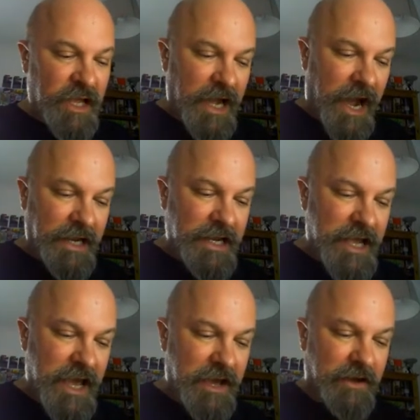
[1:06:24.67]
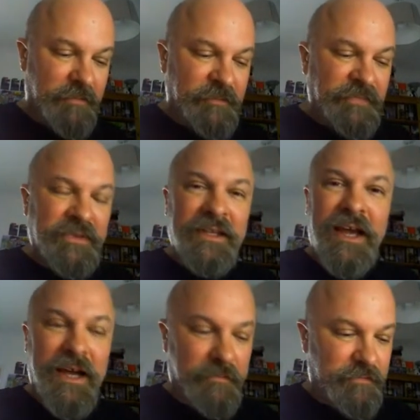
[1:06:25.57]
And in here,
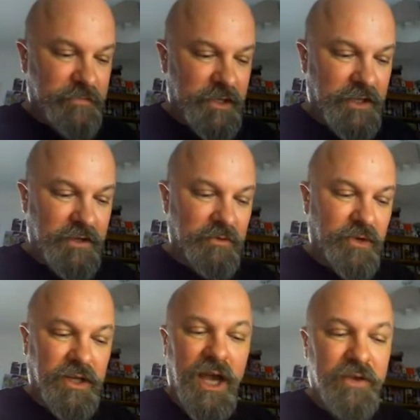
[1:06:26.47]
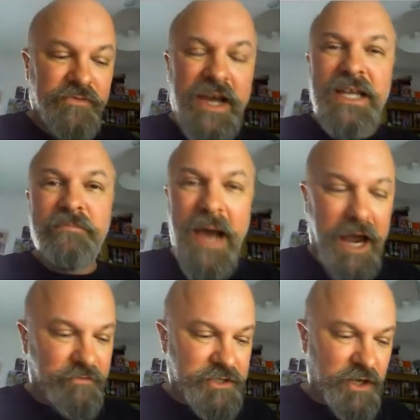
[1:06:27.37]
um, really
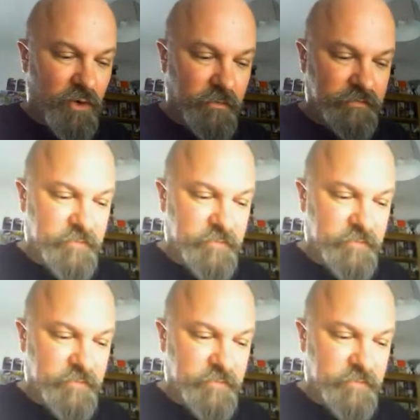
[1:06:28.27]
bad result.